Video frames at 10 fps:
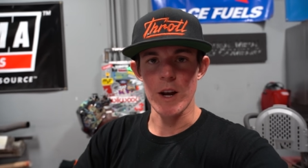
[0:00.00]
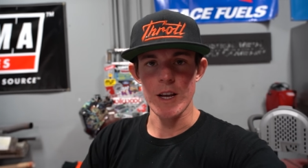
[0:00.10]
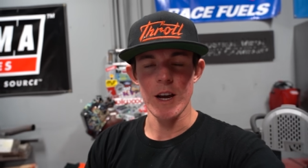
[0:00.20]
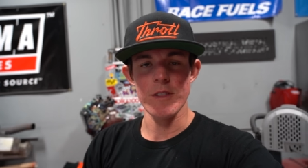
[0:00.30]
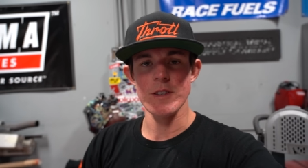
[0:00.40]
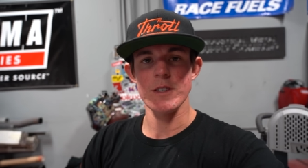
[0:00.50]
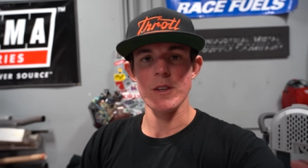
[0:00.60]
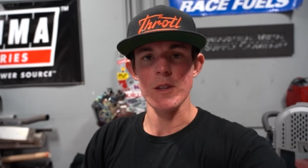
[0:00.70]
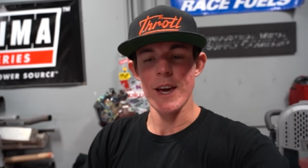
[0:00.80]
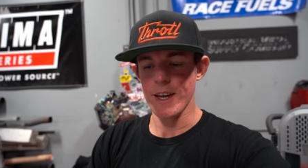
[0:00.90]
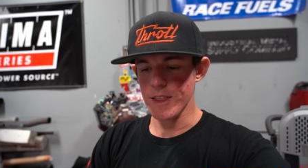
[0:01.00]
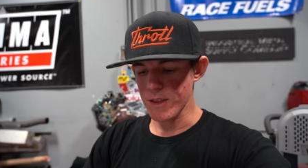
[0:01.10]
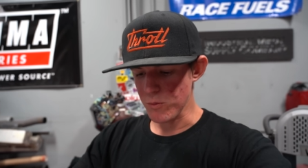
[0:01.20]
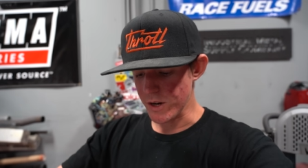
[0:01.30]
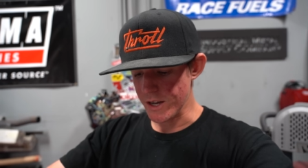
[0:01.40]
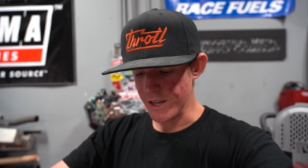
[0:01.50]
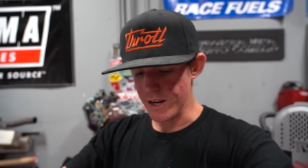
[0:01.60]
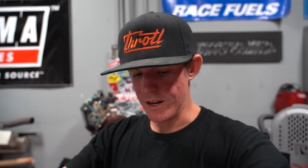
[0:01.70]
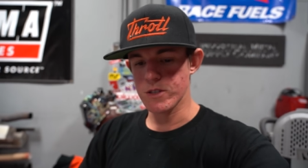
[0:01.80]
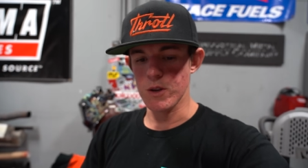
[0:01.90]
we're gonna cut this to length. We're gonna
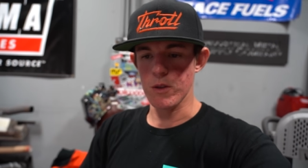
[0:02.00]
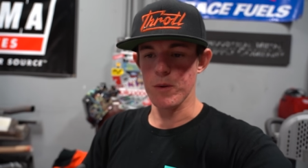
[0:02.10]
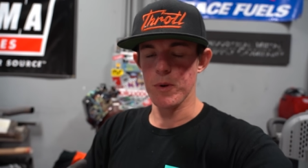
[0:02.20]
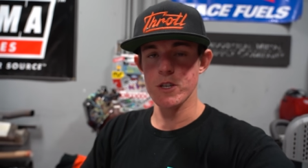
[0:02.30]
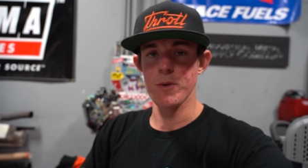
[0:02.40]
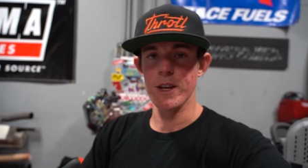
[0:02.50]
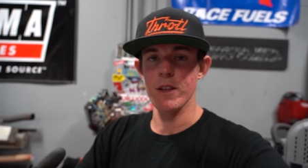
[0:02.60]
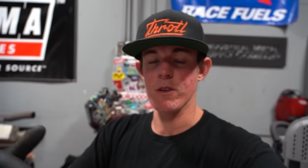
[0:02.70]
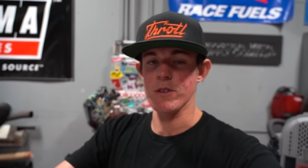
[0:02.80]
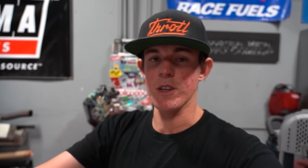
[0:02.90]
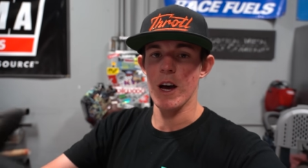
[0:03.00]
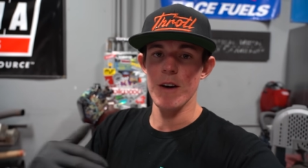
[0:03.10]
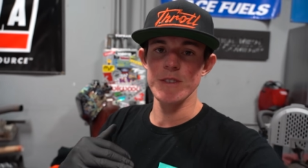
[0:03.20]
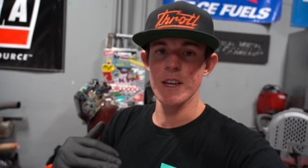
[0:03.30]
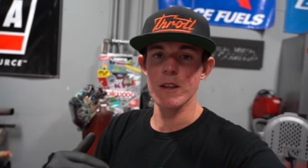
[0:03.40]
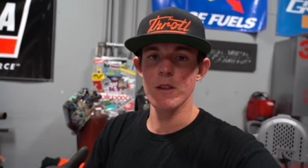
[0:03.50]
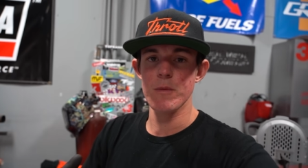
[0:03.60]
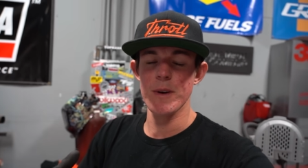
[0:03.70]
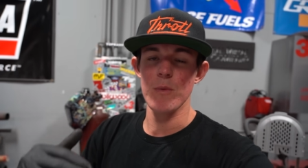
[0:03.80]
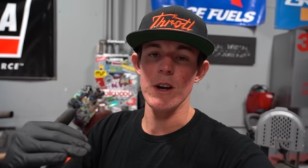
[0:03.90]
get it so the pressure regulator is offset a
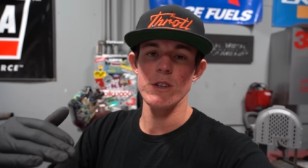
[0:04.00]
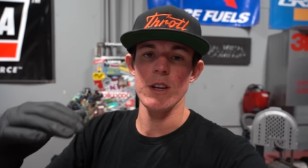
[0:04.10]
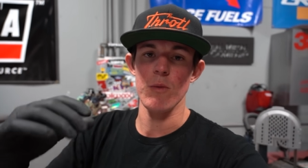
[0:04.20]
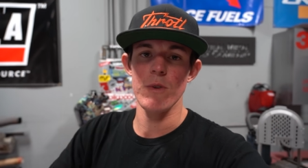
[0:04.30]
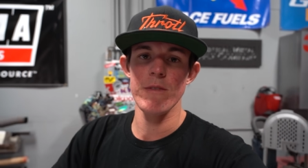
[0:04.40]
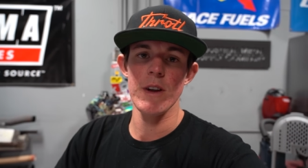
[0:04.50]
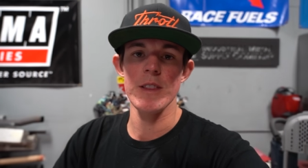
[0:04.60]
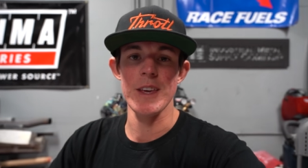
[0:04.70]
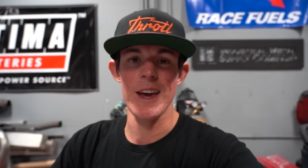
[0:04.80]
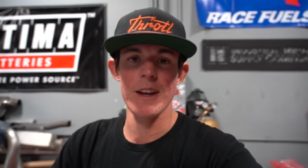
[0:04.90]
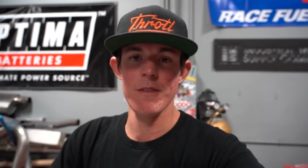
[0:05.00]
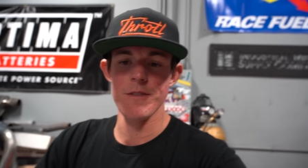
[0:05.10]
little bit. We're actually gonna riv nut the end